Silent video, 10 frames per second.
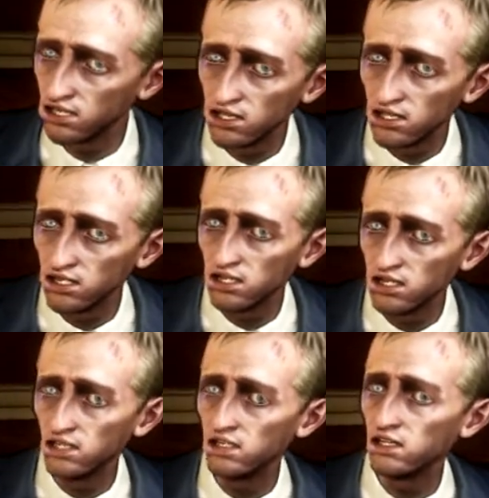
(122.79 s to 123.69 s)

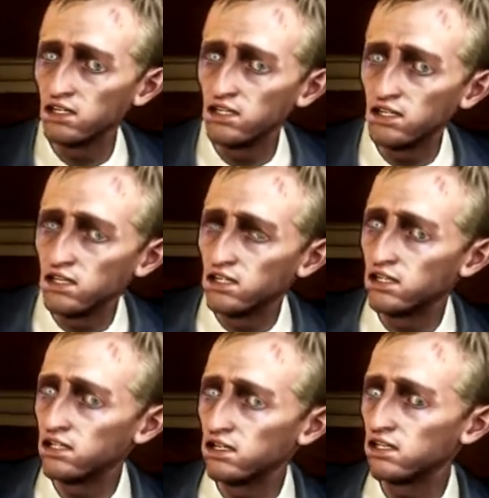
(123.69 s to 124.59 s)

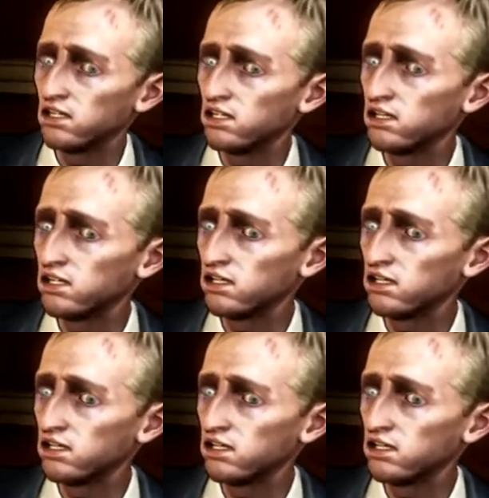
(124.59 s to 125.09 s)
Nothing is said.